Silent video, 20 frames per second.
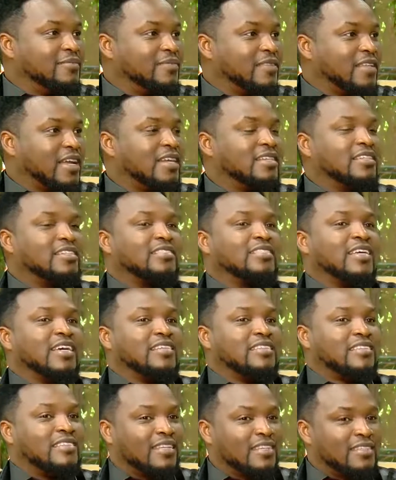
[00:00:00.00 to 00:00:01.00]
and it
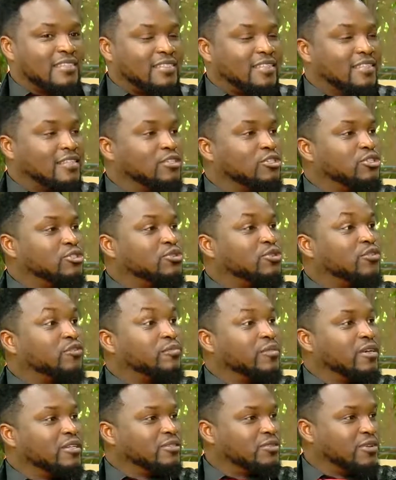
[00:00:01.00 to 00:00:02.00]
dissects the issue of
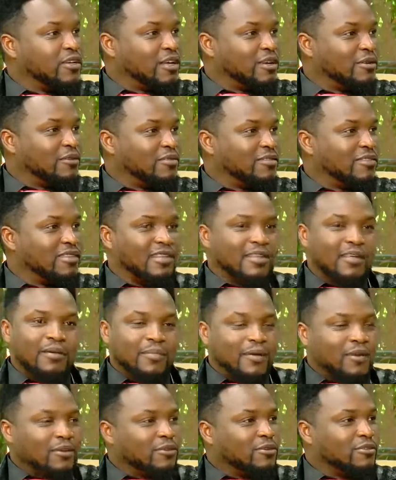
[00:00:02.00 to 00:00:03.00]
mental health.
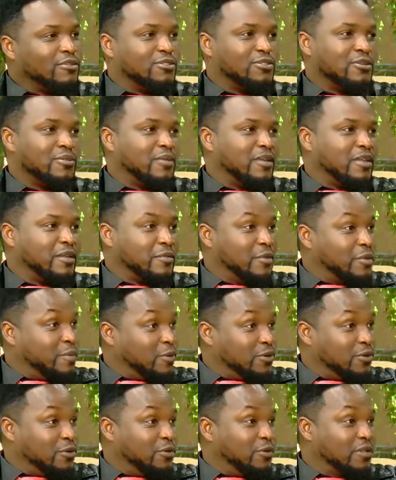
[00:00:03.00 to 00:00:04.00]
But not so many
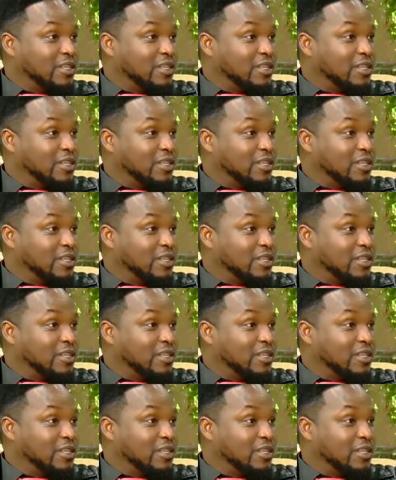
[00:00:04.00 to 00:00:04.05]
people know that.